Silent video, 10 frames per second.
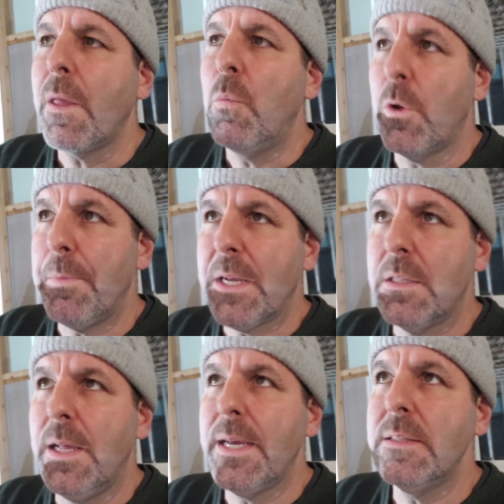One of my
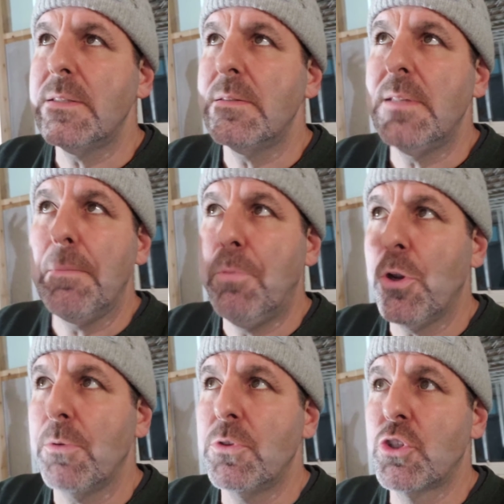clients, they
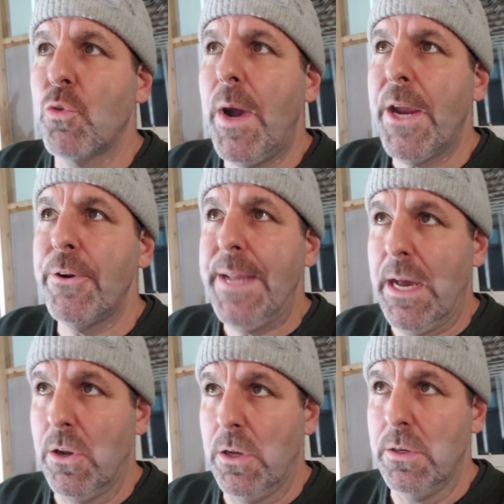put a dryer
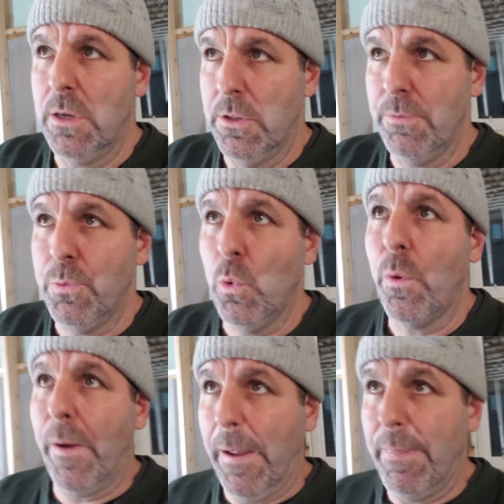down on the
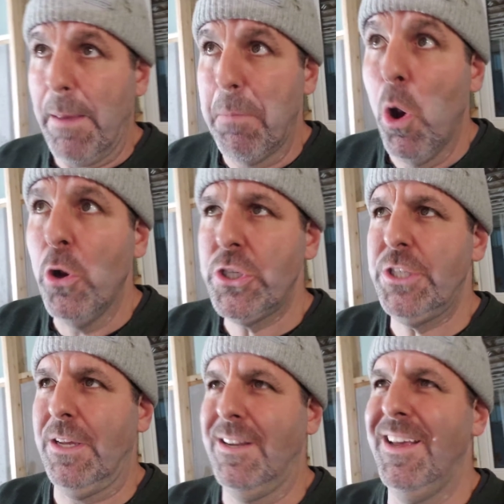floor, and they
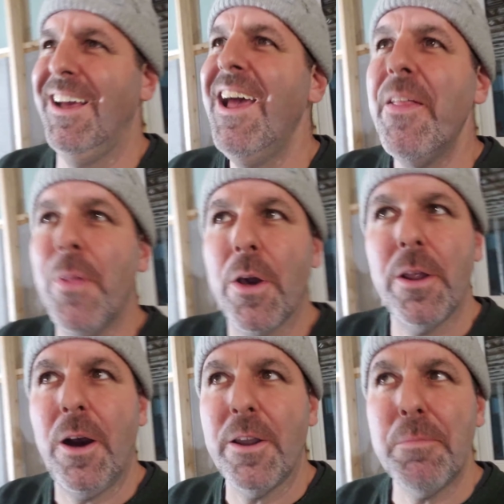pushed it
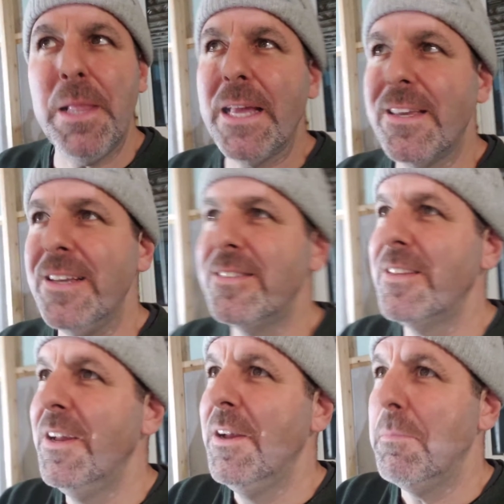not on a blanket,
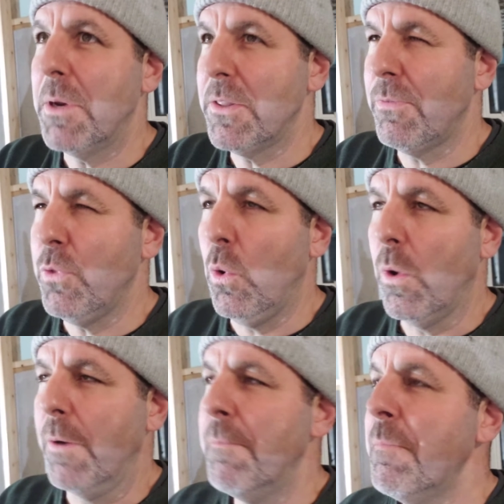but on the floor.